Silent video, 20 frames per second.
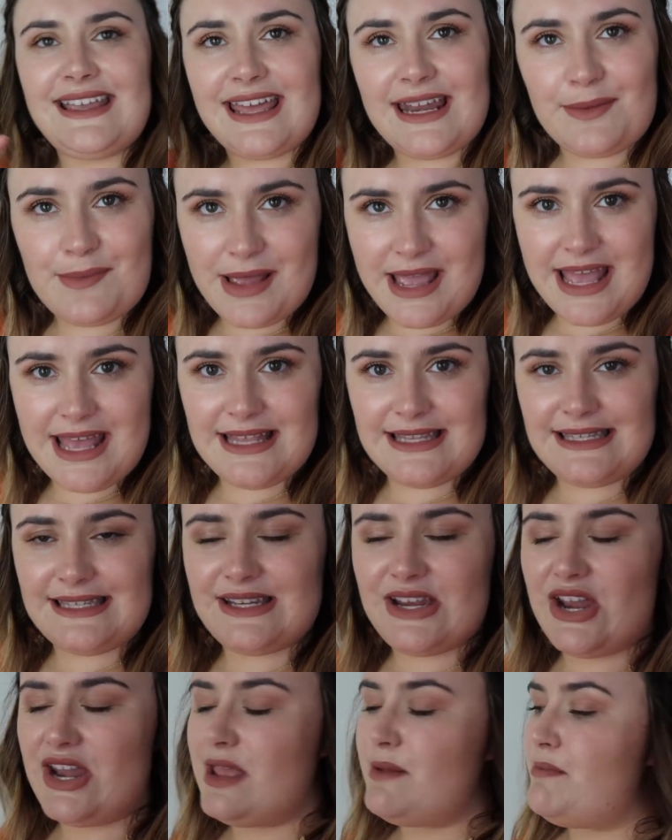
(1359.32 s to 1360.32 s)
getting my hands
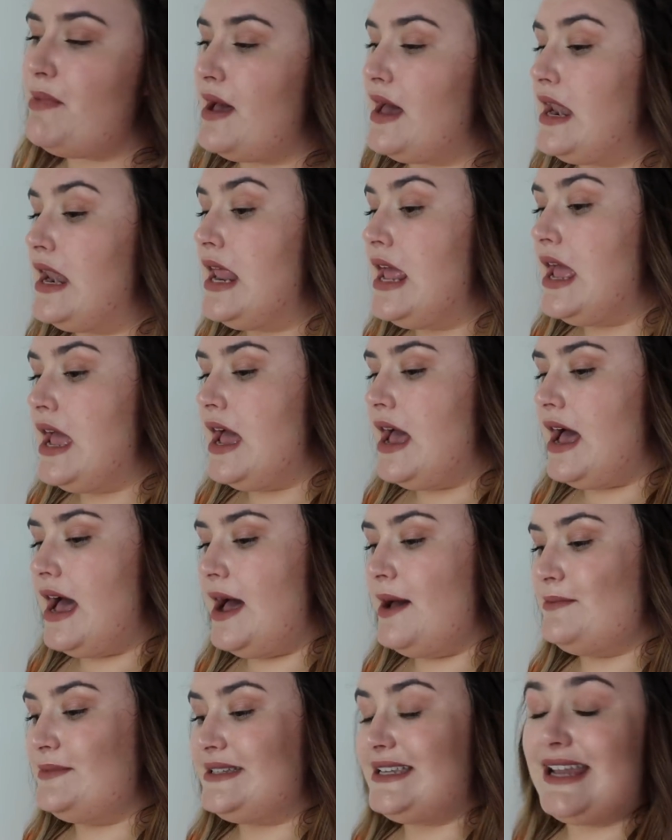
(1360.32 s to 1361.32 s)
dirty, but
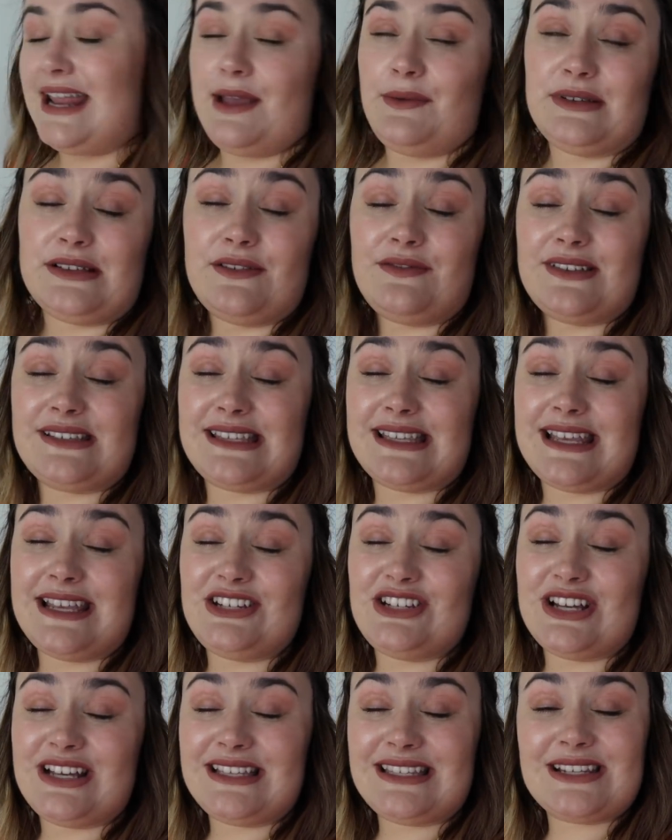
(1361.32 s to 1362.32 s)
um, today was obviously
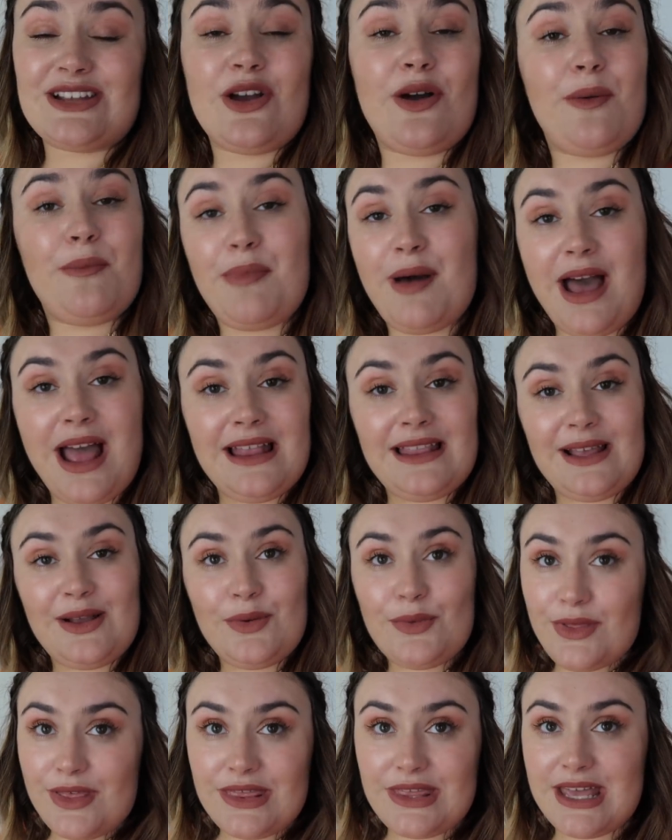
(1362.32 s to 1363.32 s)
just compiling
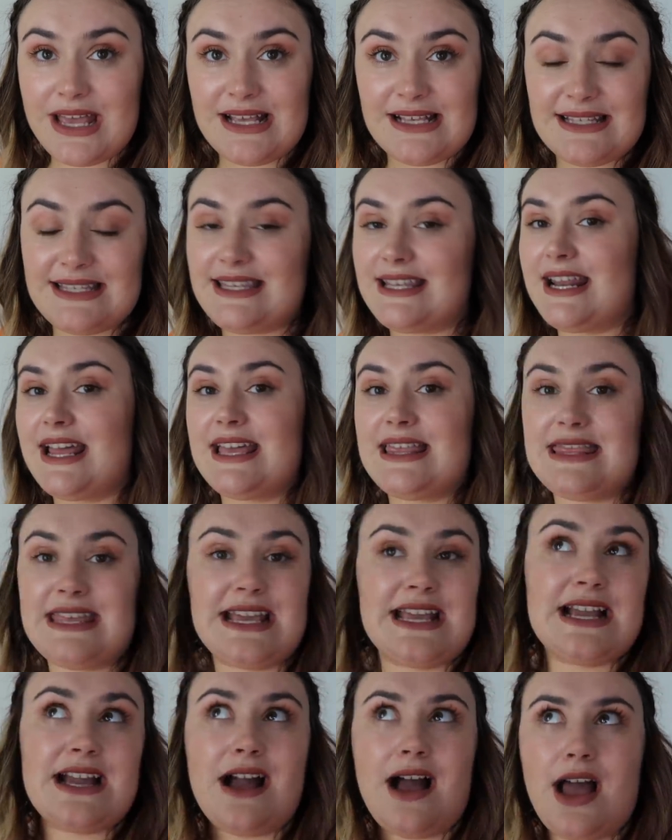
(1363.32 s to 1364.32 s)
all the things that I
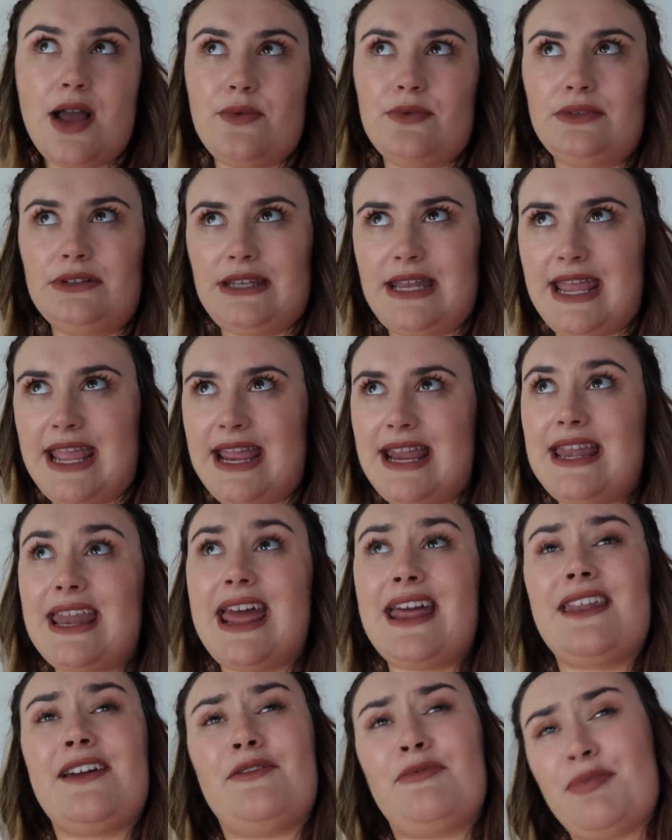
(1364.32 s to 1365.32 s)
think I will need.
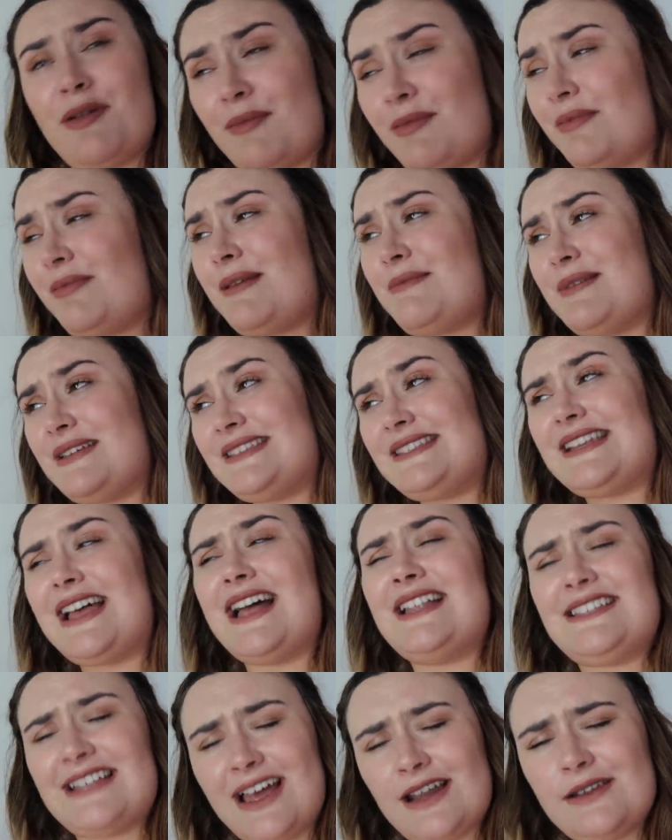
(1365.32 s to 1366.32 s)
And I've probably missed
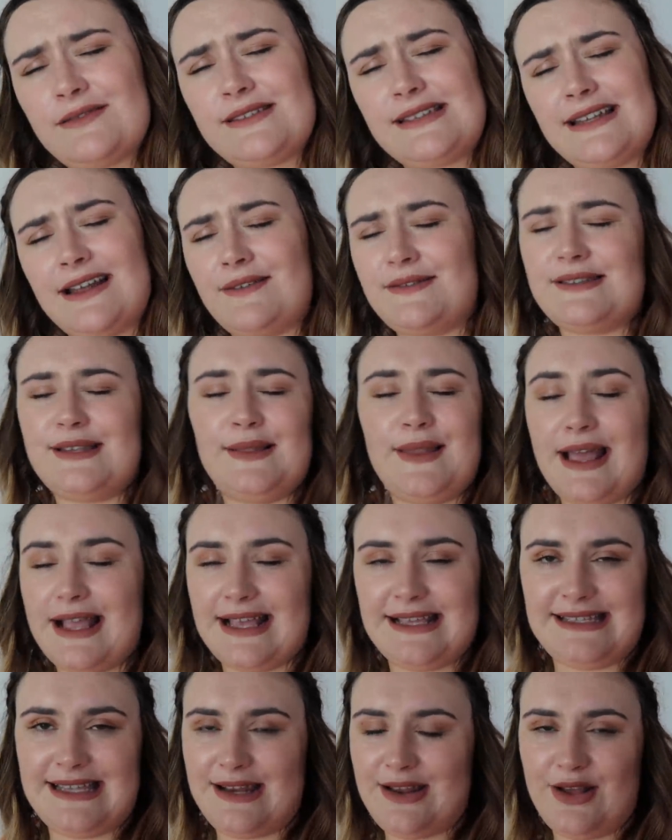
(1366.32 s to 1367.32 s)
a ton of stuff. So like
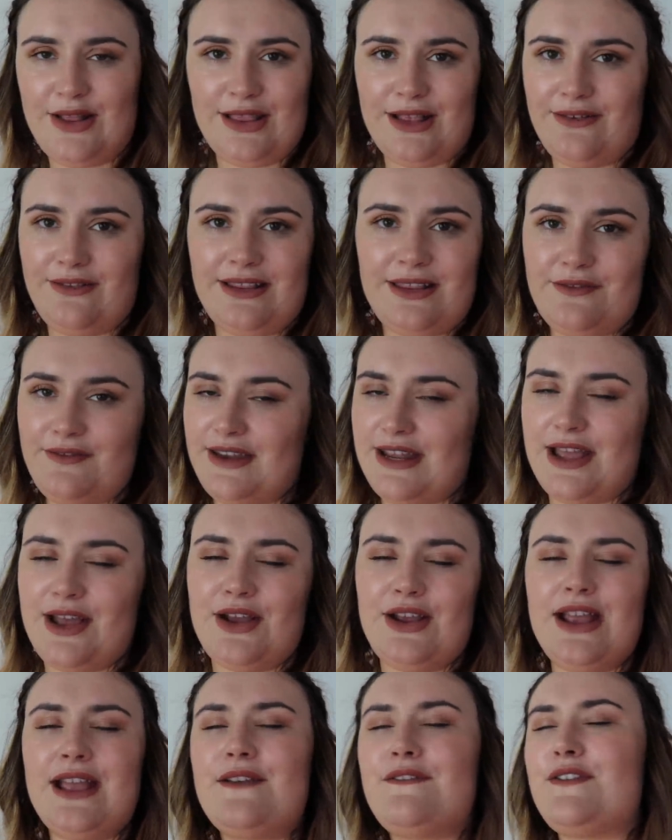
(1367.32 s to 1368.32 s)
I said earlier in the
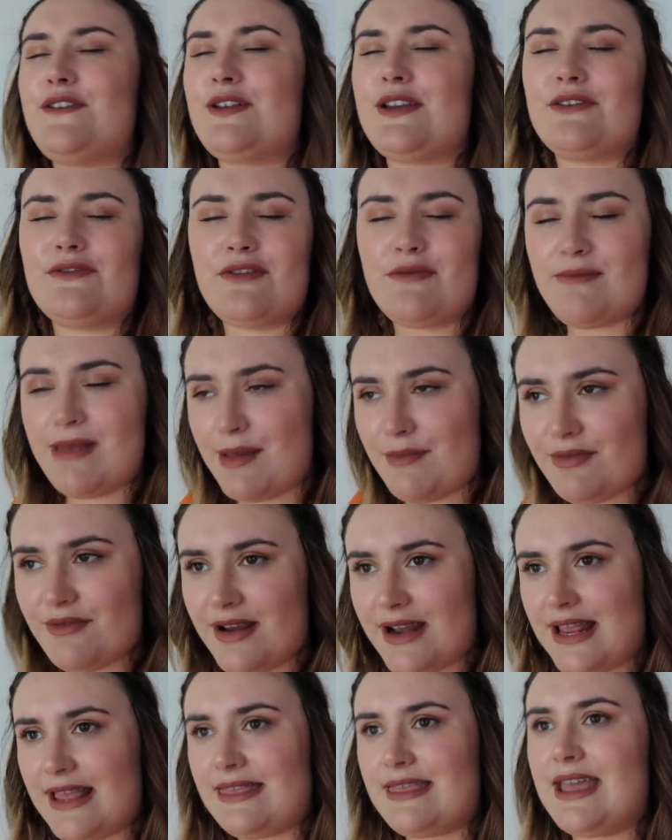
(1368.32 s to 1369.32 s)
video, if you can remember
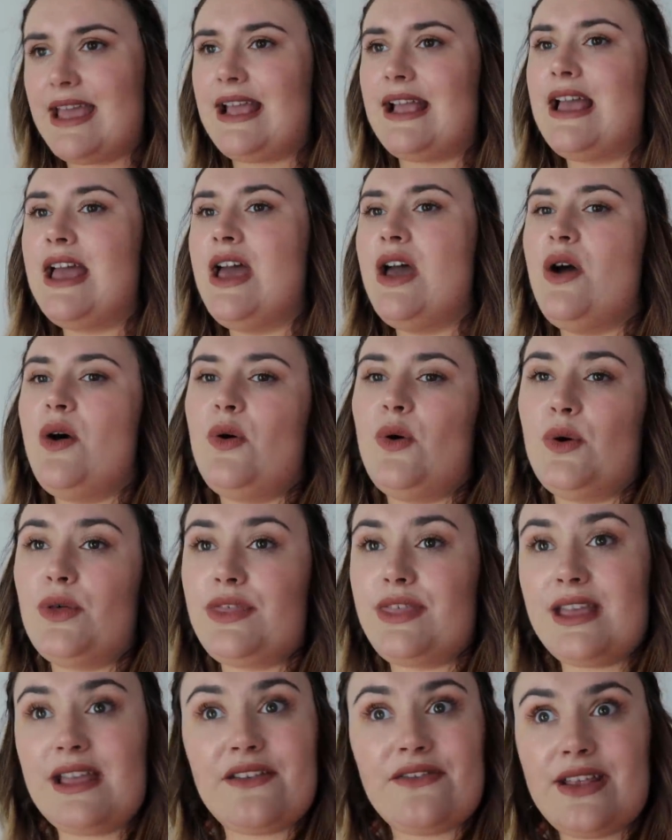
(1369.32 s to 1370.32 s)
anything or
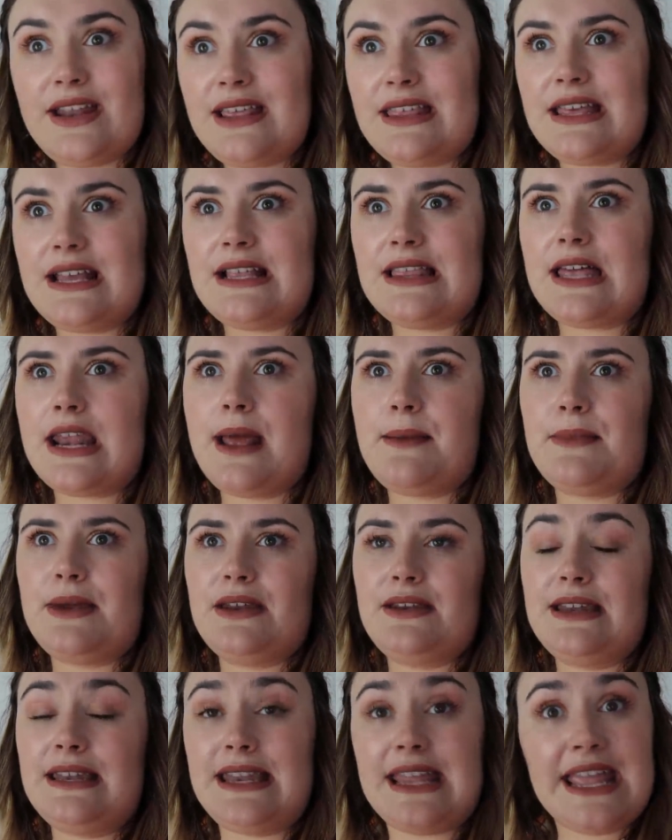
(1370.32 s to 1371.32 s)
think of anything that I'm
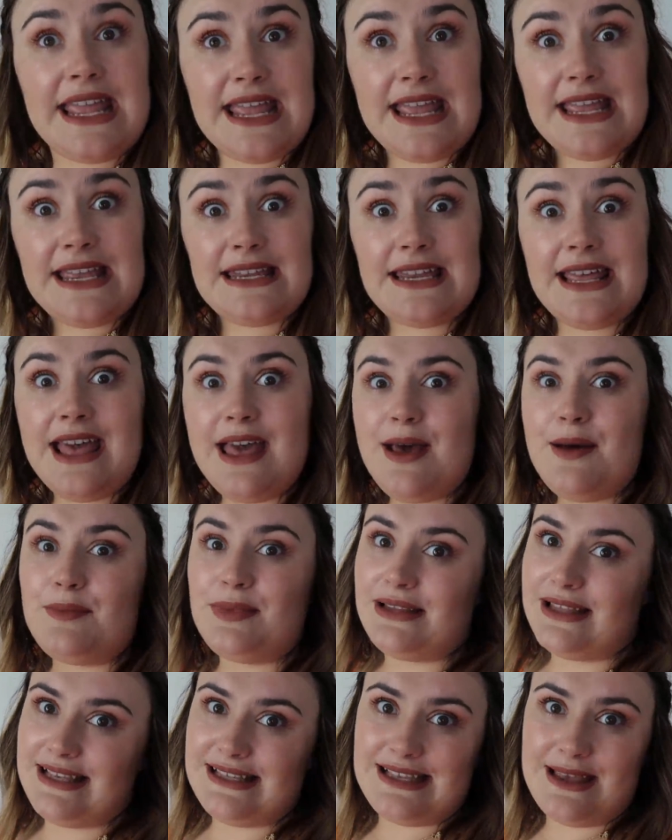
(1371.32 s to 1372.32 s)
gonna need,
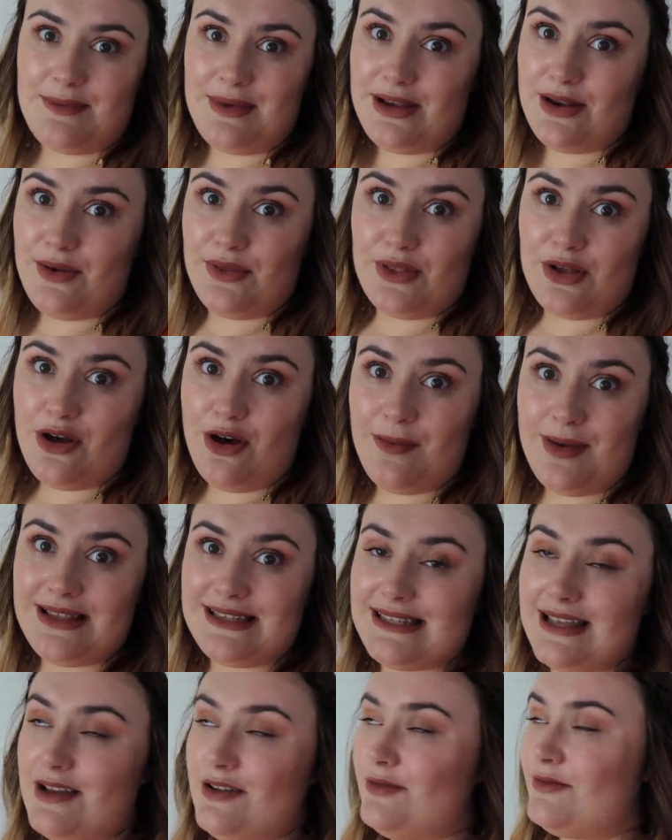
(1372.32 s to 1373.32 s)
please let me know in the
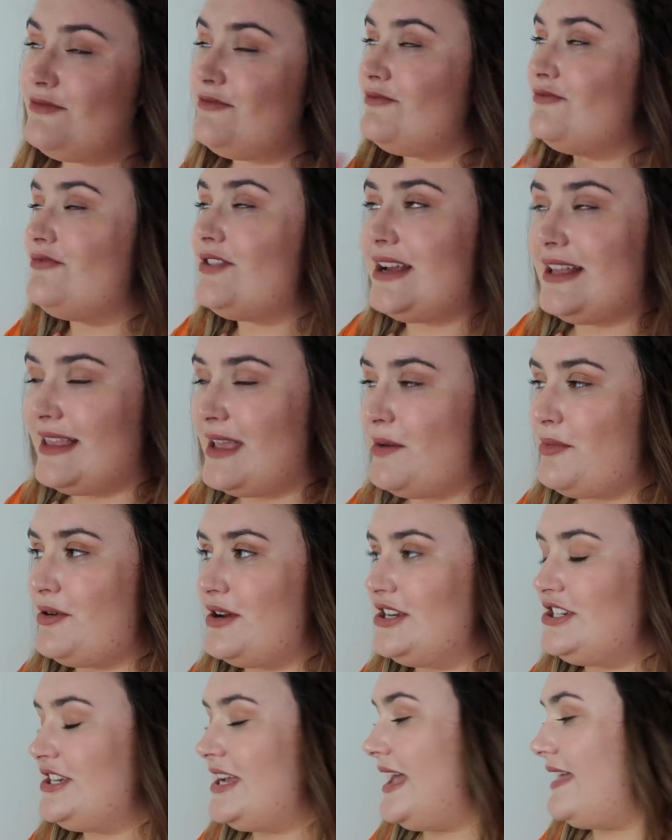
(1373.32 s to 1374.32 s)
comments. I would really
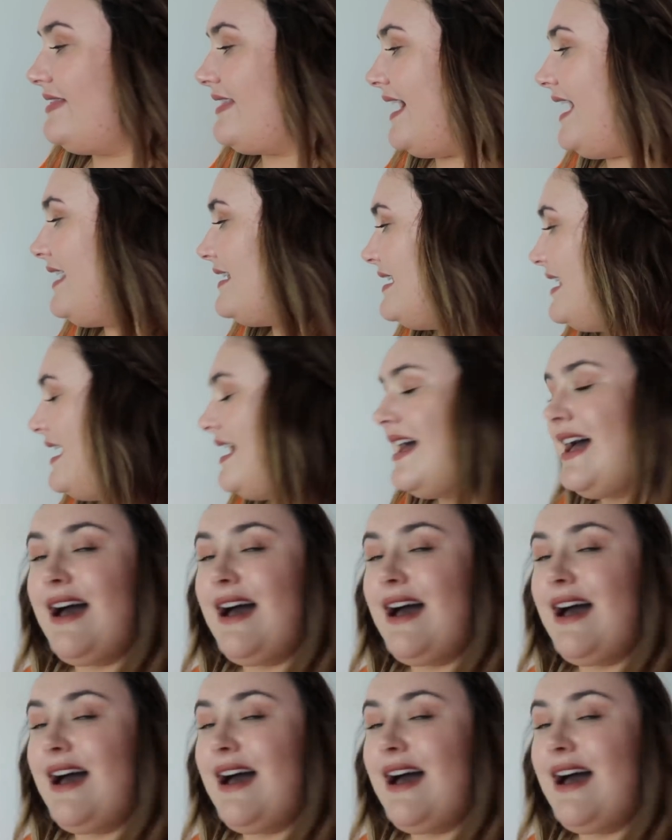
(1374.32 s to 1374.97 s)
appreciate that.